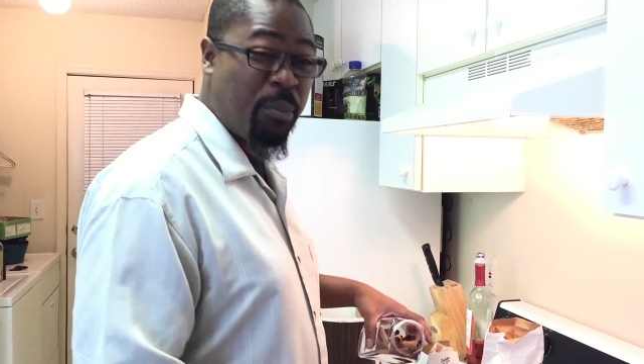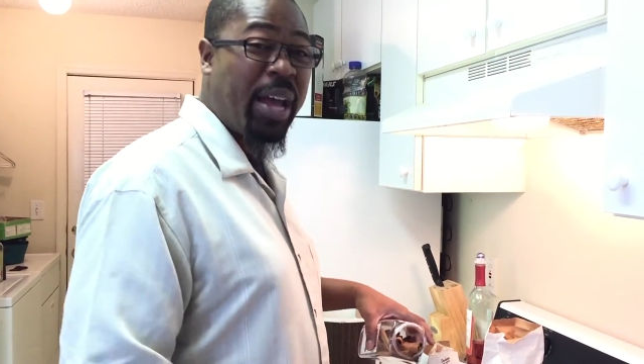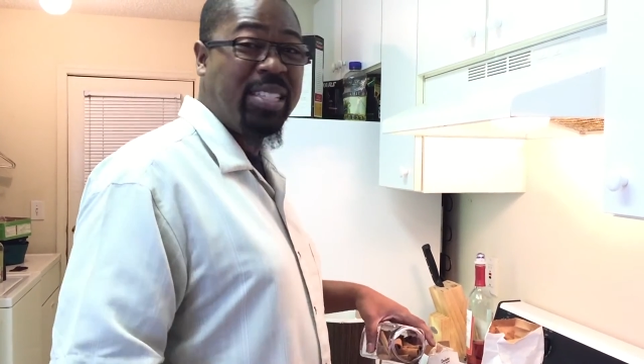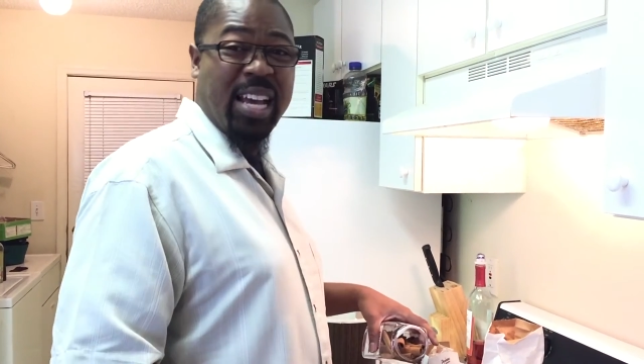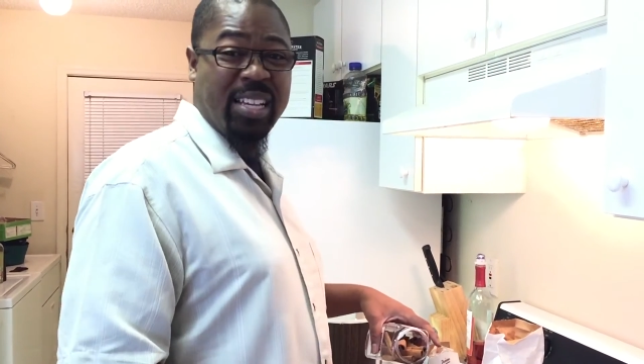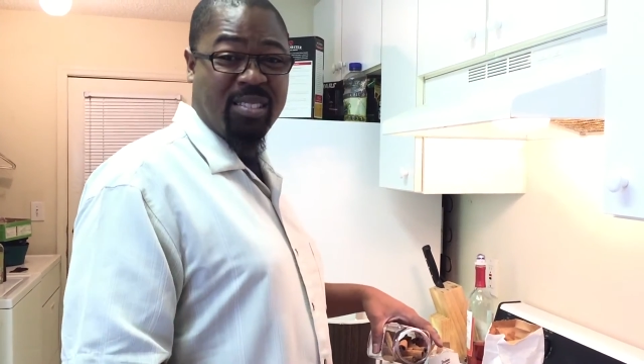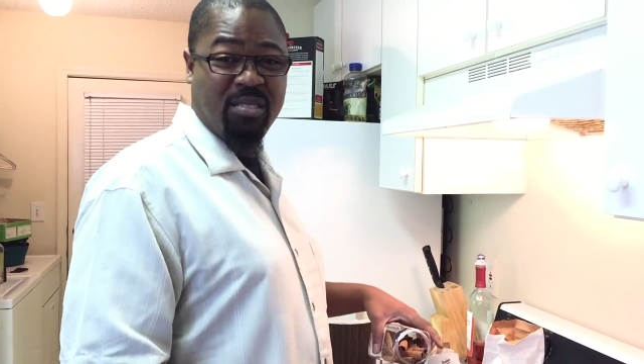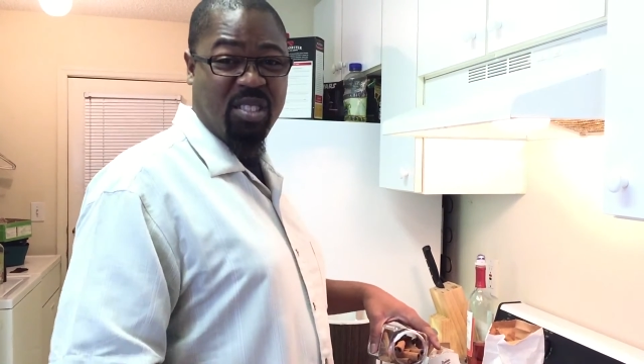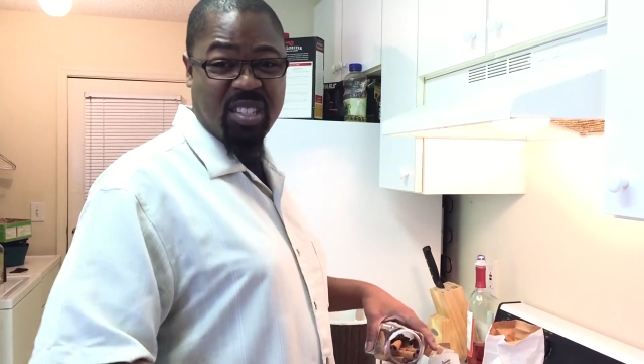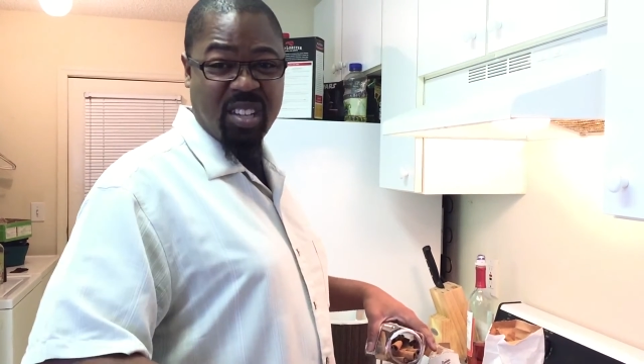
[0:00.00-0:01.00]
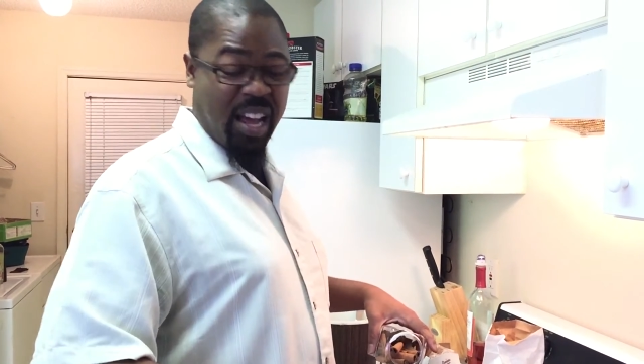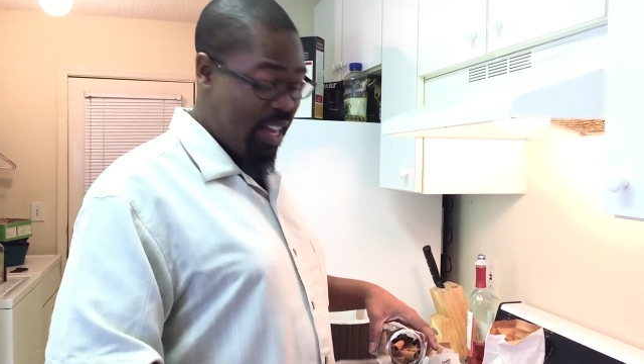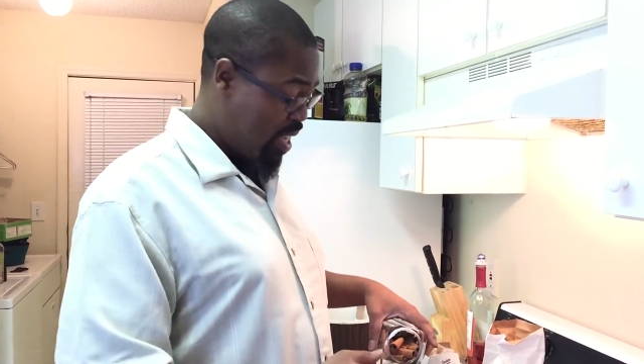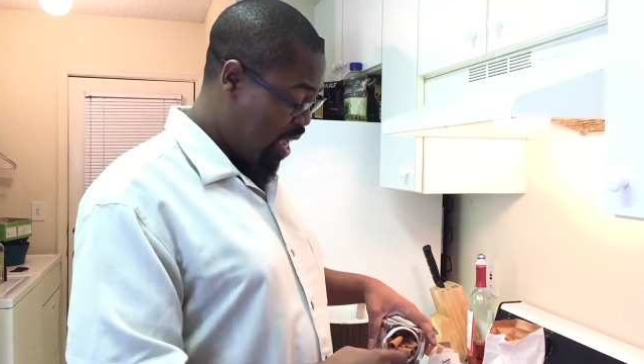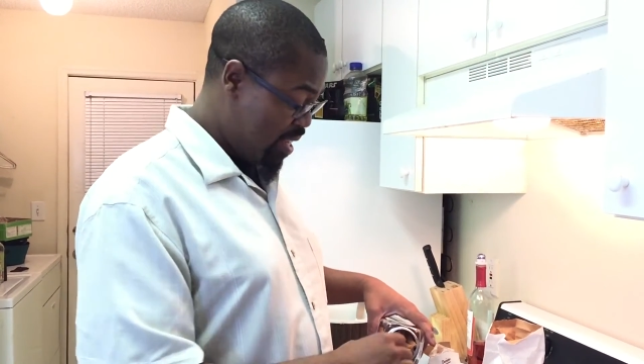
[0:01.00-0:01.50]
it might taste just
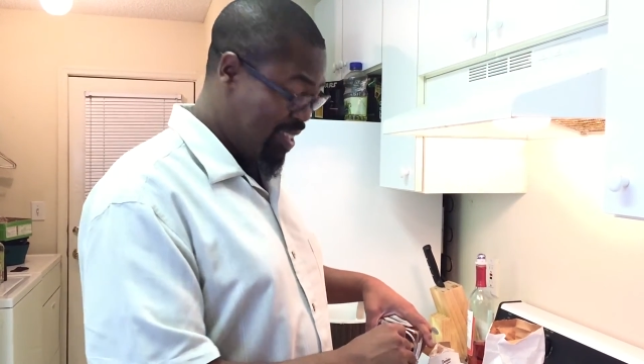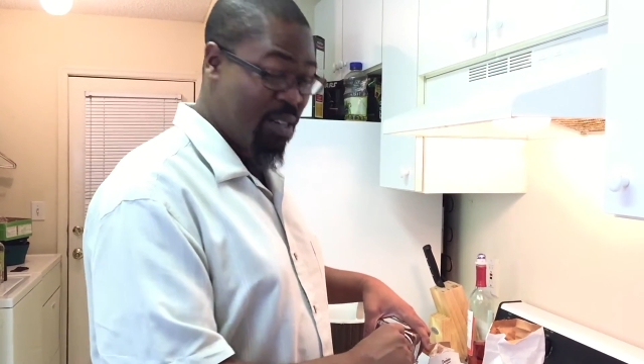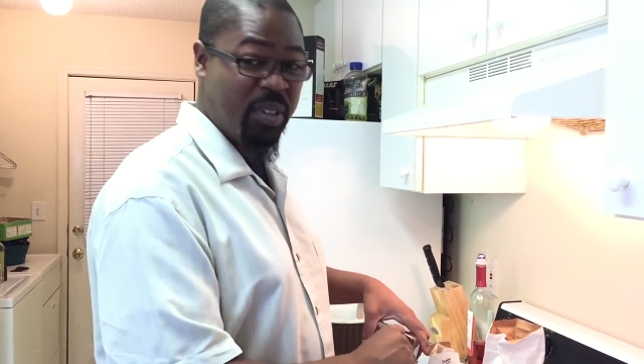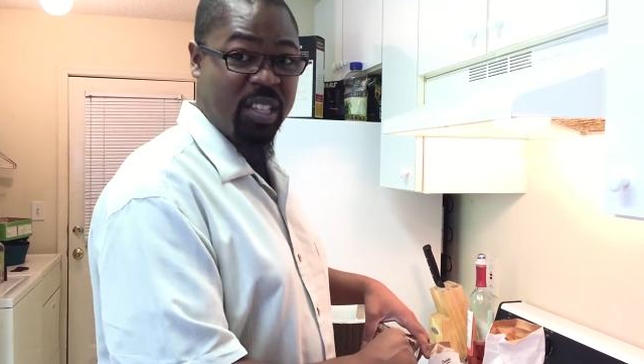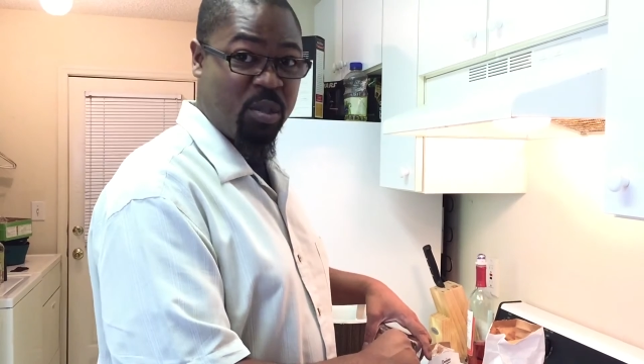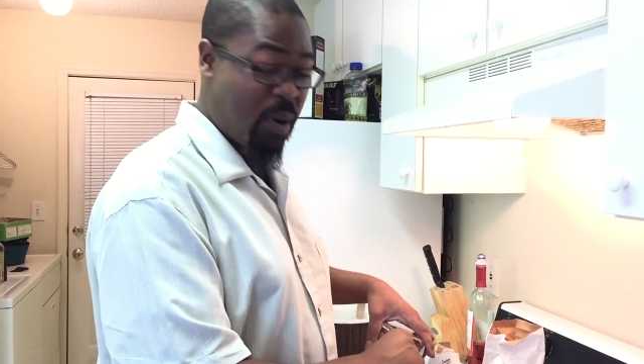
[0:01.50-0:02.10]
like cinnamon and